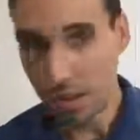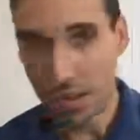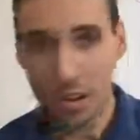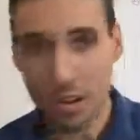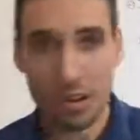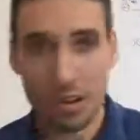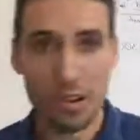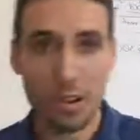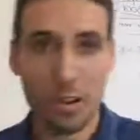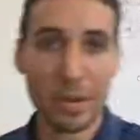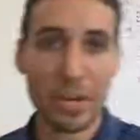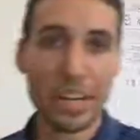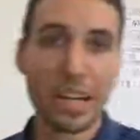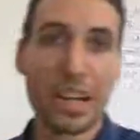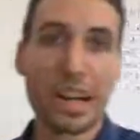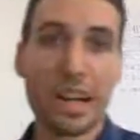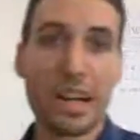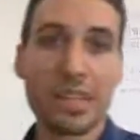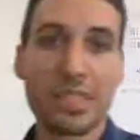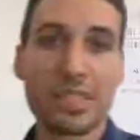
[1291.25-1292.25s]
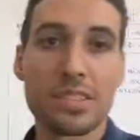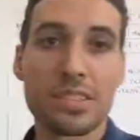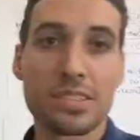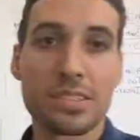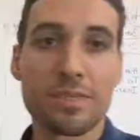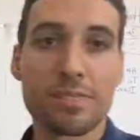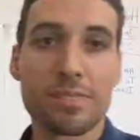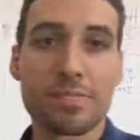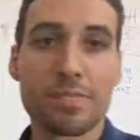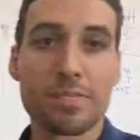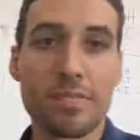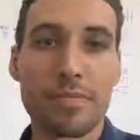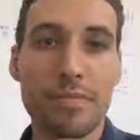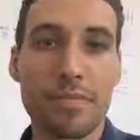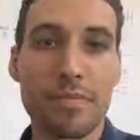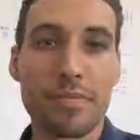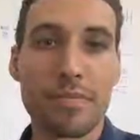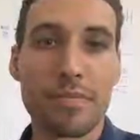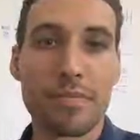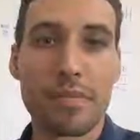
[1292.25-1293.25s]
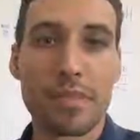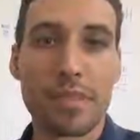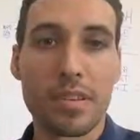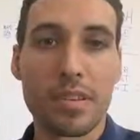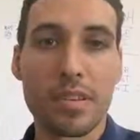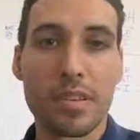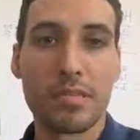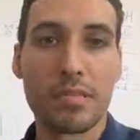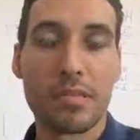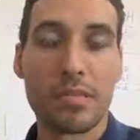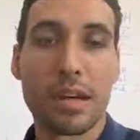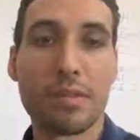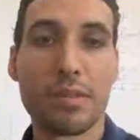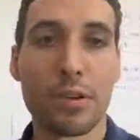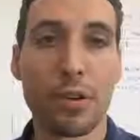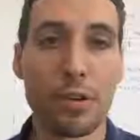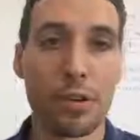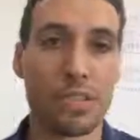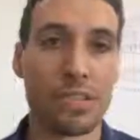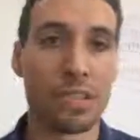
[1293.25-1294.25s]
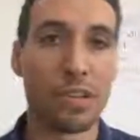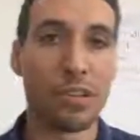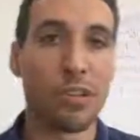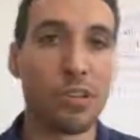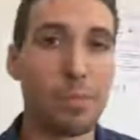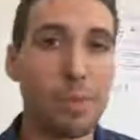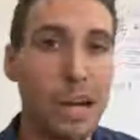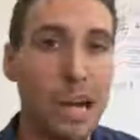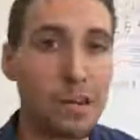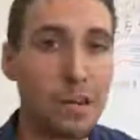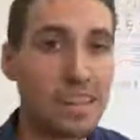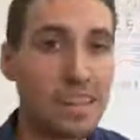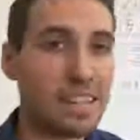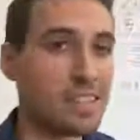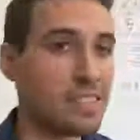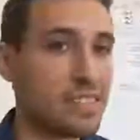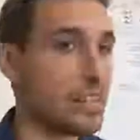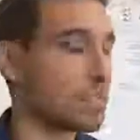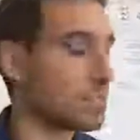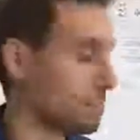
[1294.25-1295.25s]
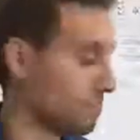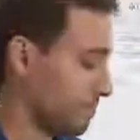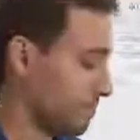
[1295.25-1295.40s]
Oh my gosh. My phone is low on battery. That sucks.